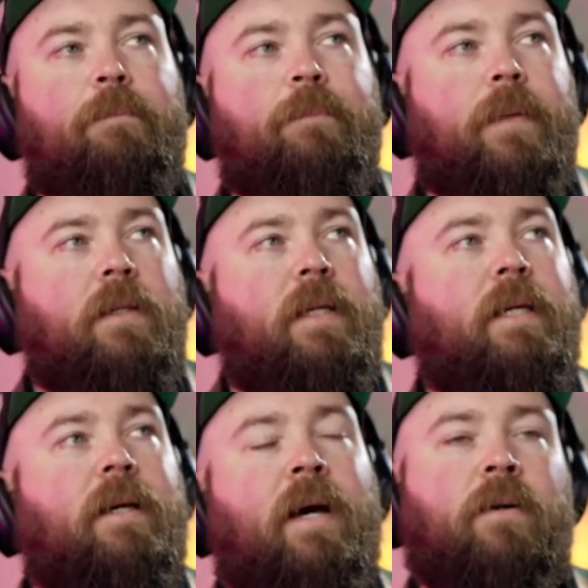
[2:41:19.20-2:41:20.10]
like,
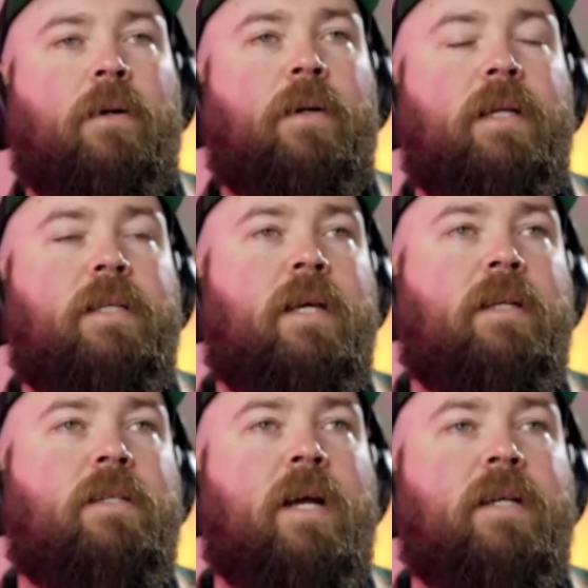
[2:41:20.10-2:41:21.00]
I don't know,
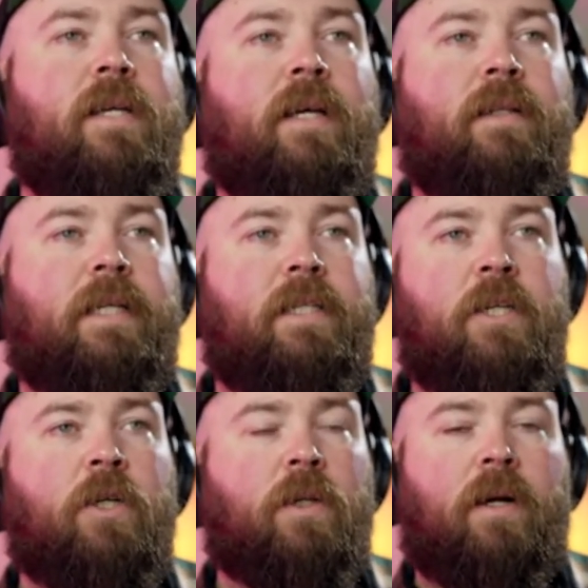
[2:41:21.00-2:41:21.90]
it's not saying like
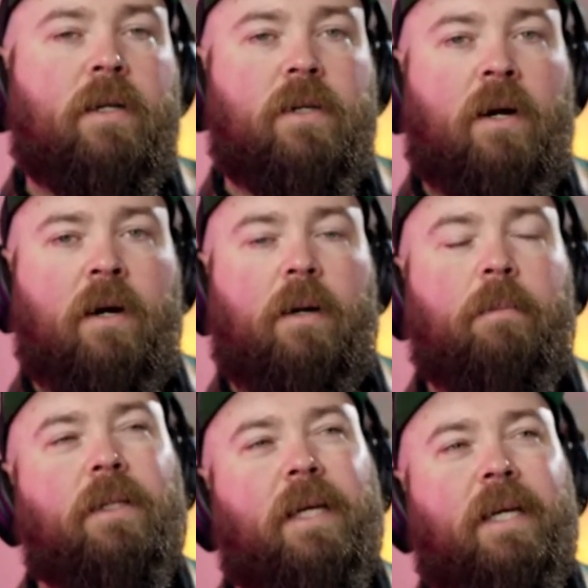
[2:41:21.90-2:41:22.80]
digital art is art, but
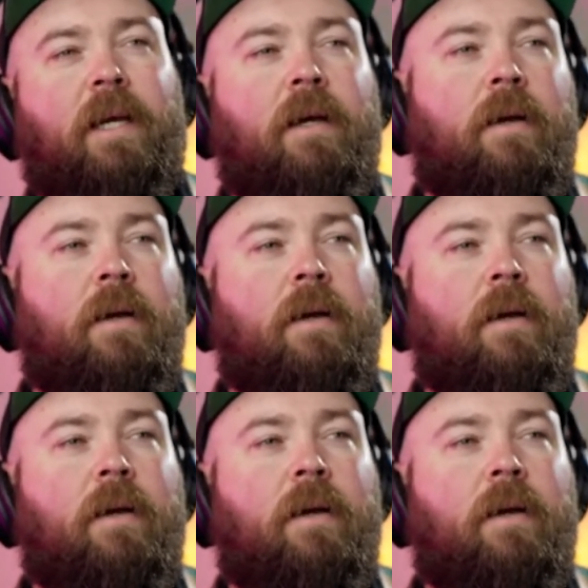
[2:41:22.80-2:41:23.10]
like